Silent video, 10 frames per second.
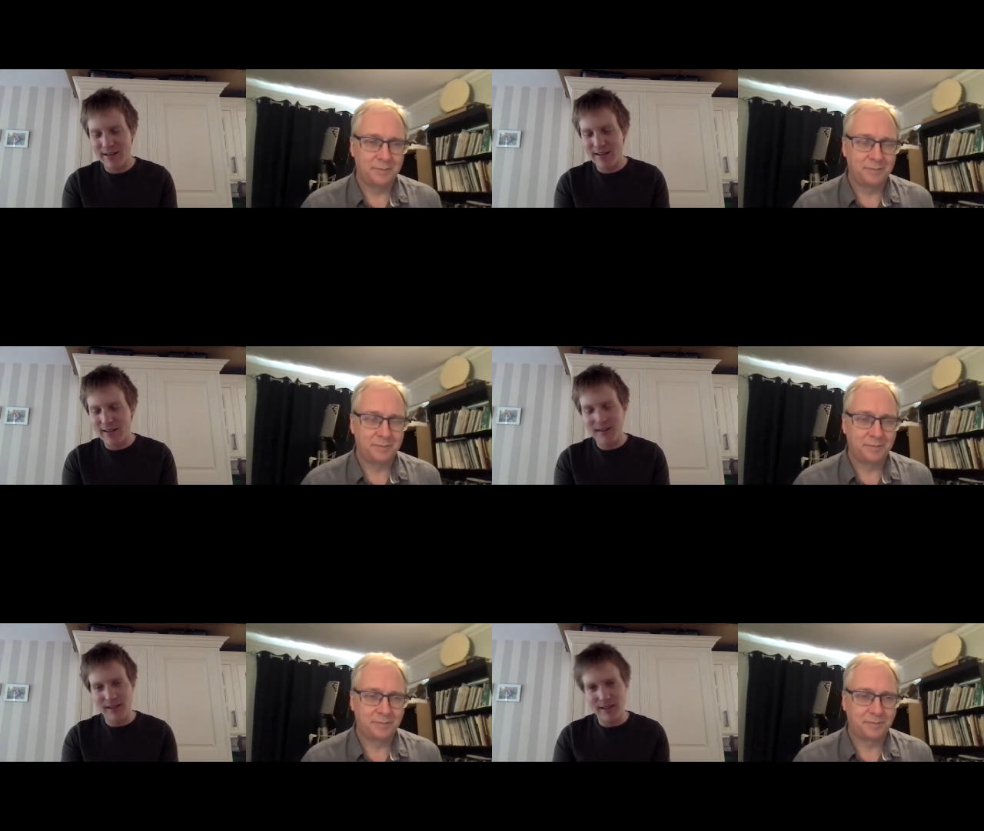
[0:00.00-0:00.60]

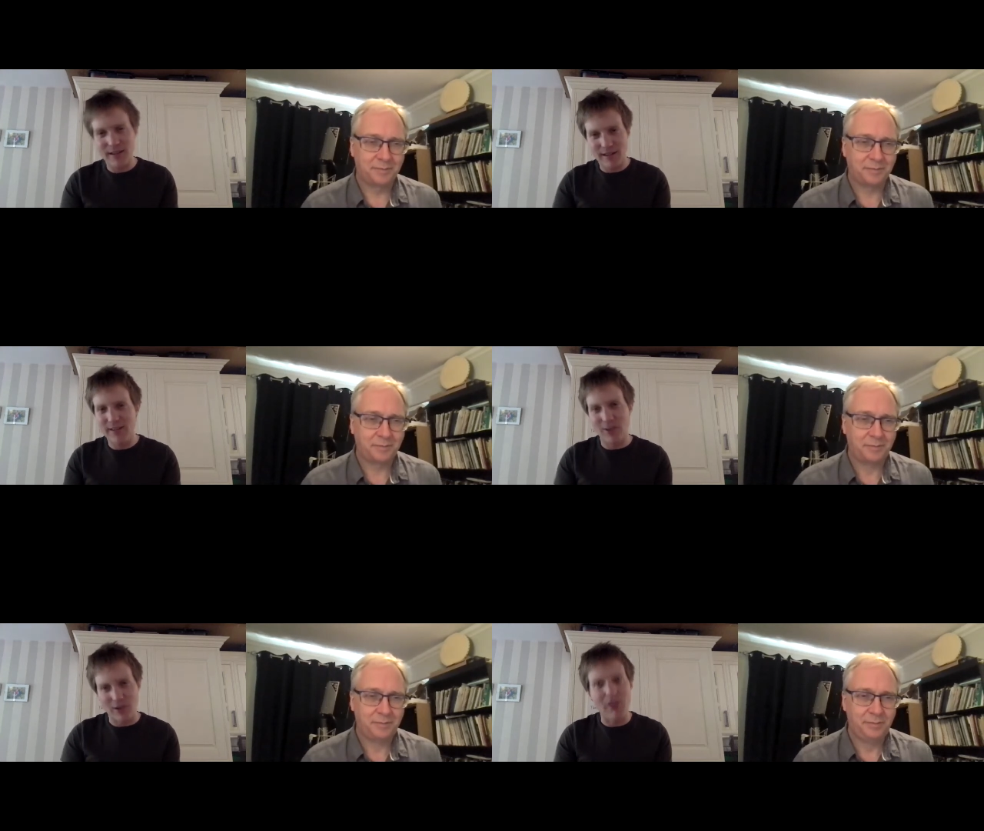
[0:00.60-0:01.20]
Speaker 1: you, you
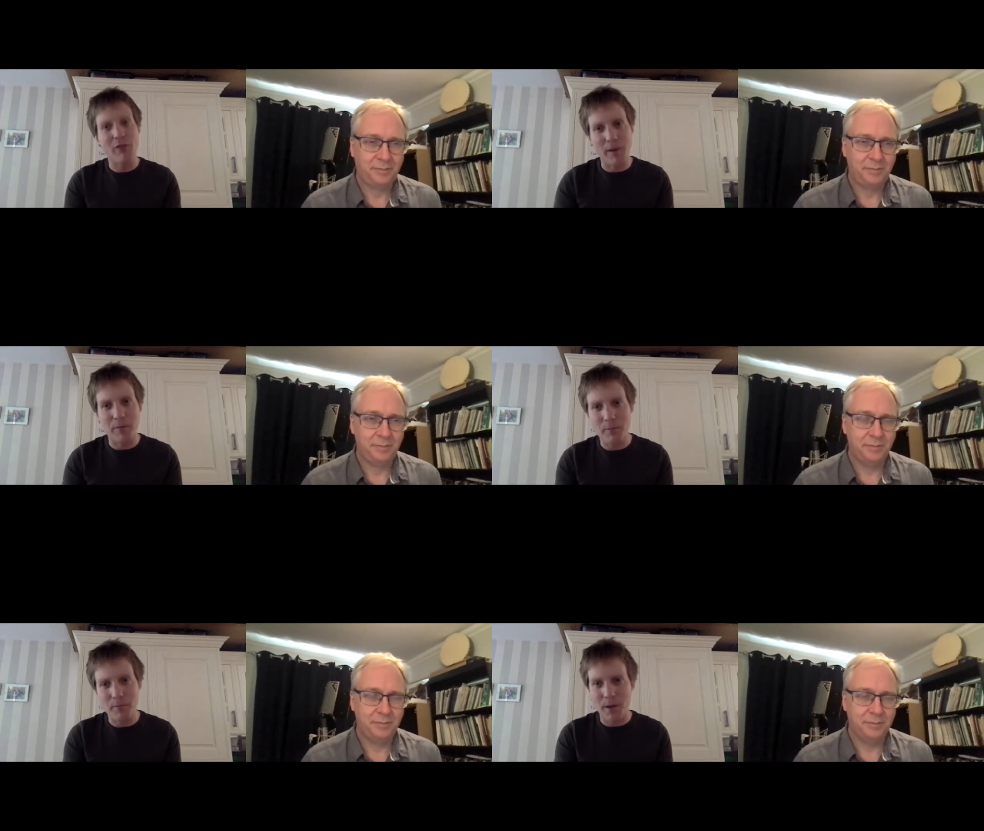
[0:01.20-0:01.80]
know a lot of my
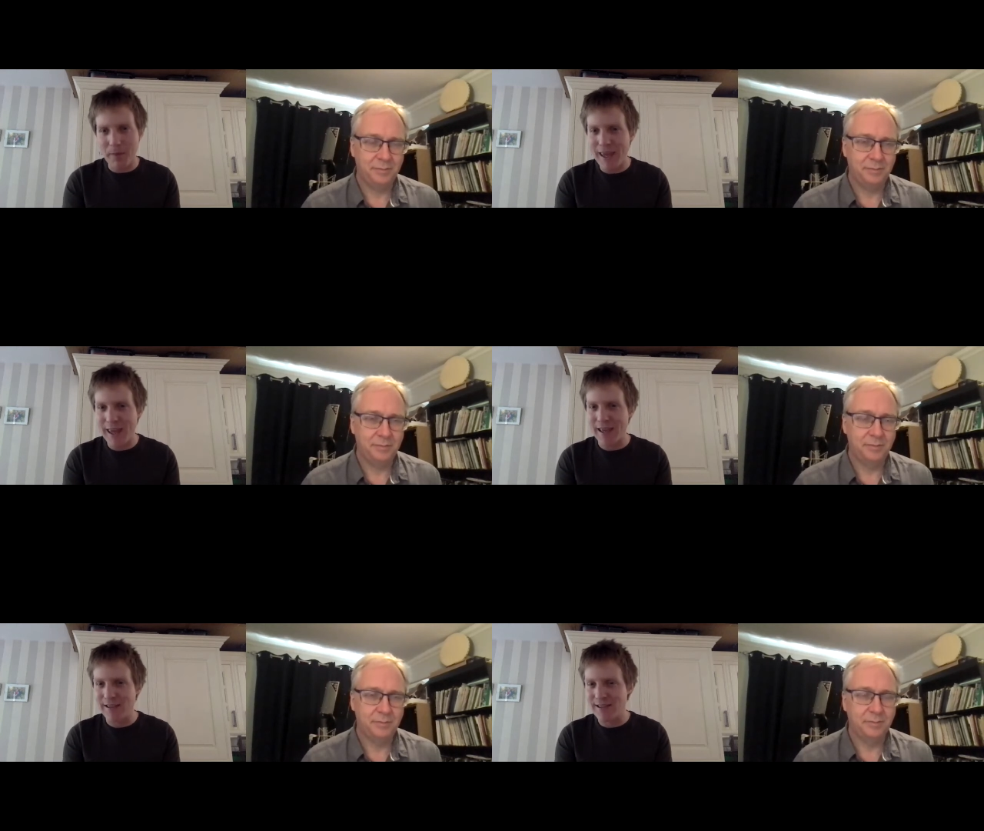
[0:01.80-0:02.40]
my
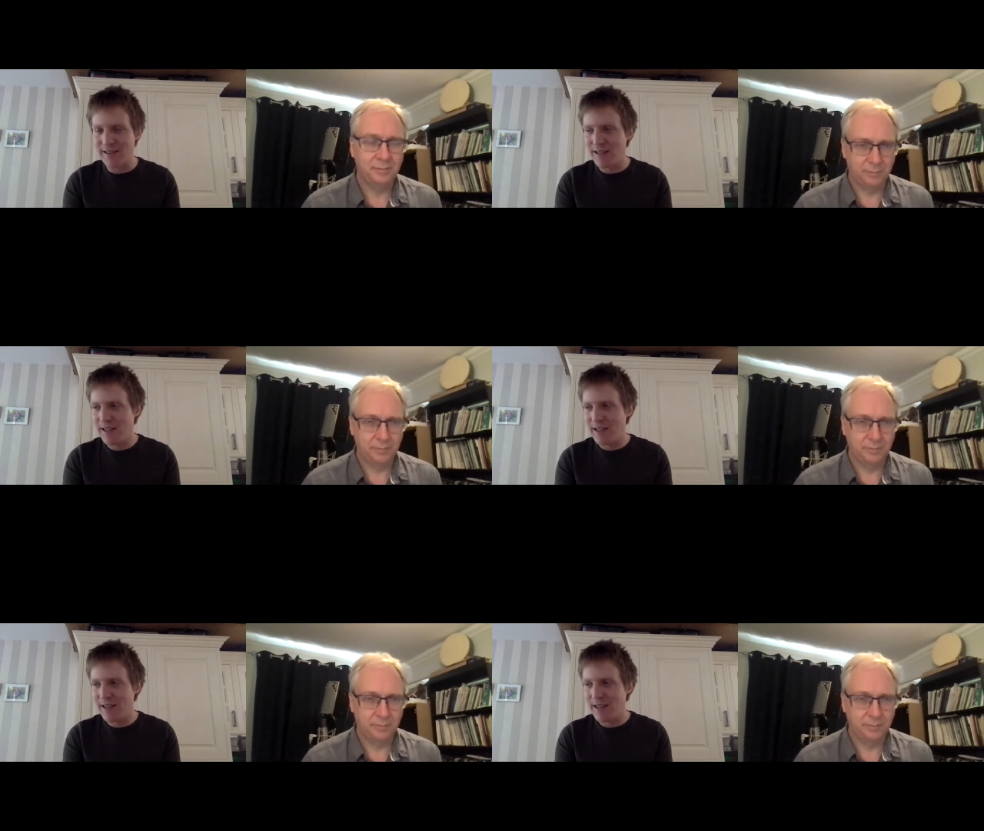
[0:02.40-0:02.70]
peers